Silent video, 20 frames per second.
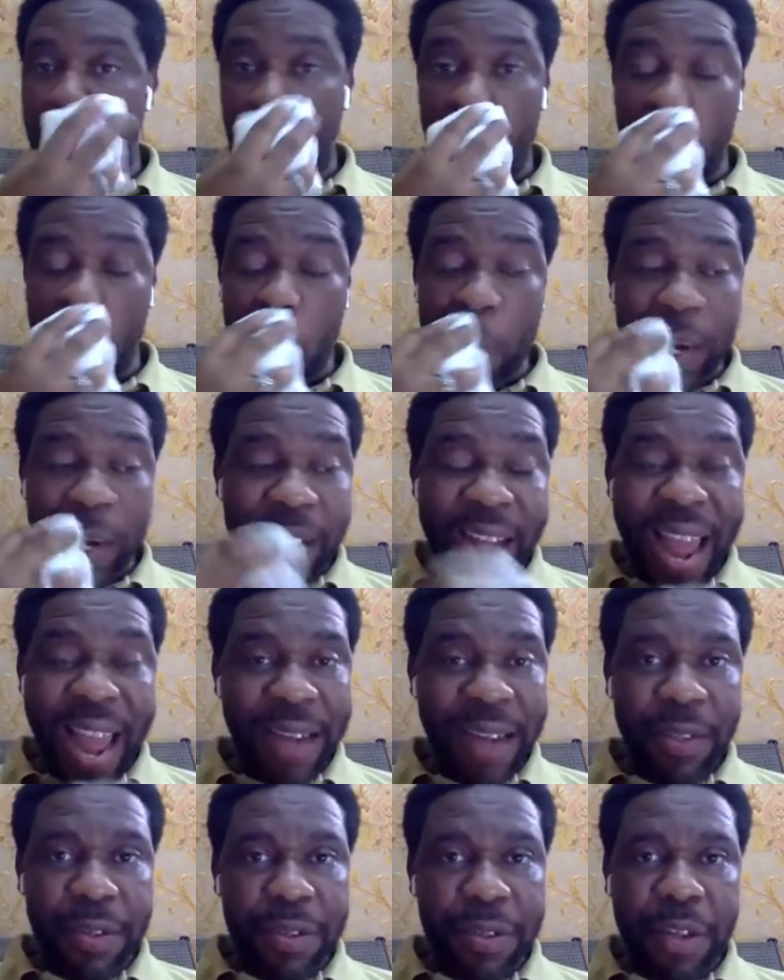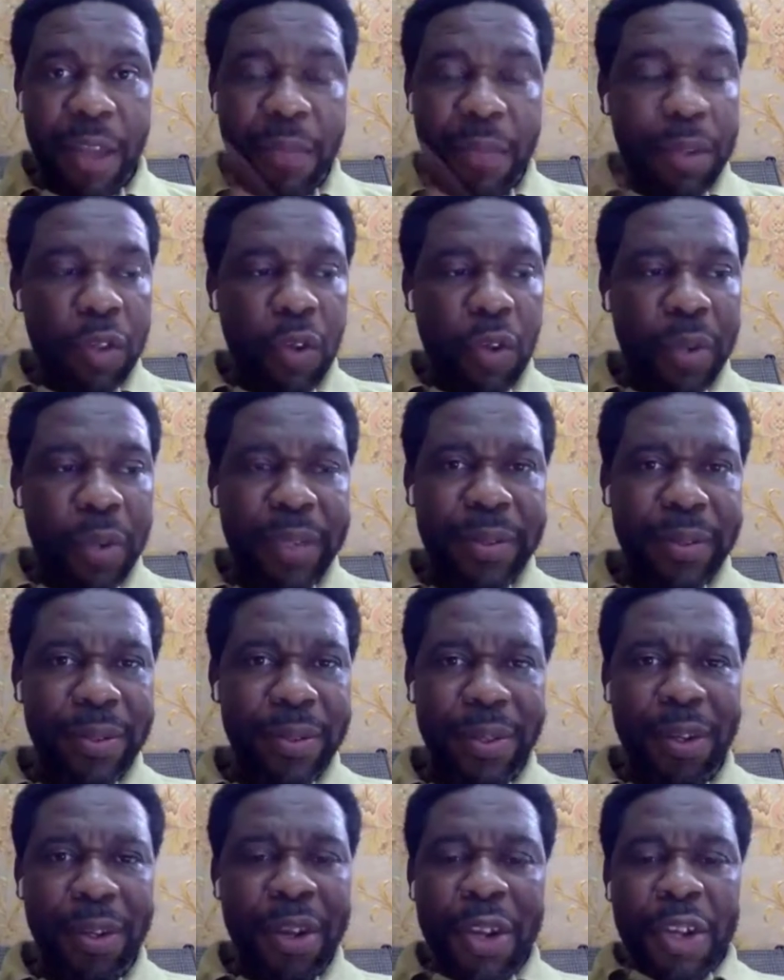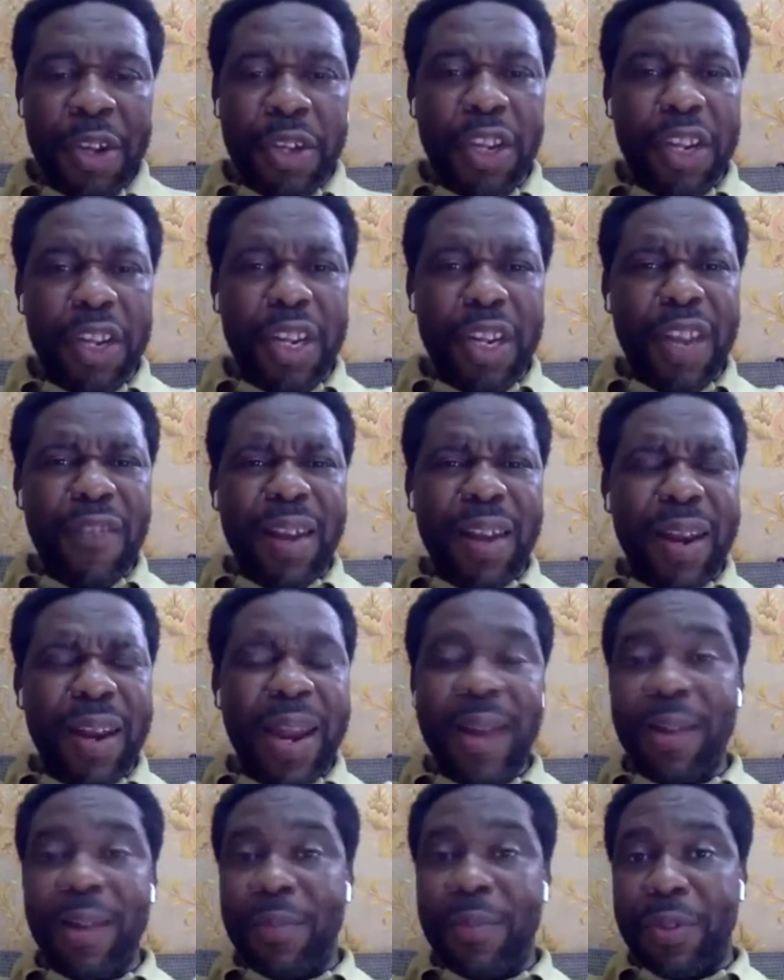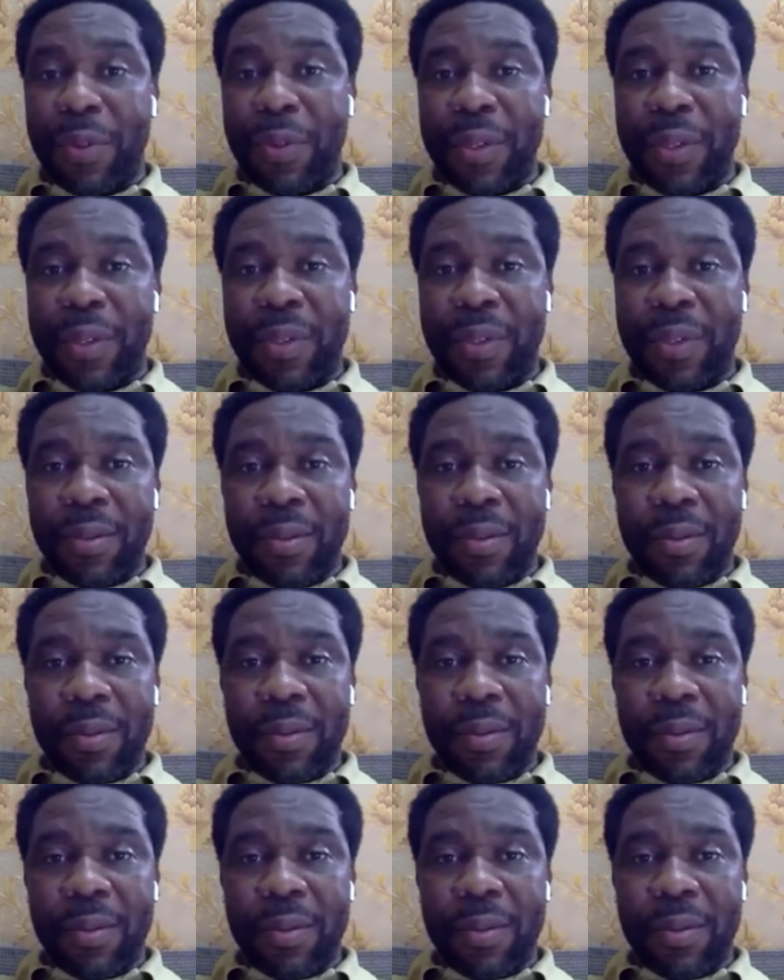led them into it. He, he never led them into it.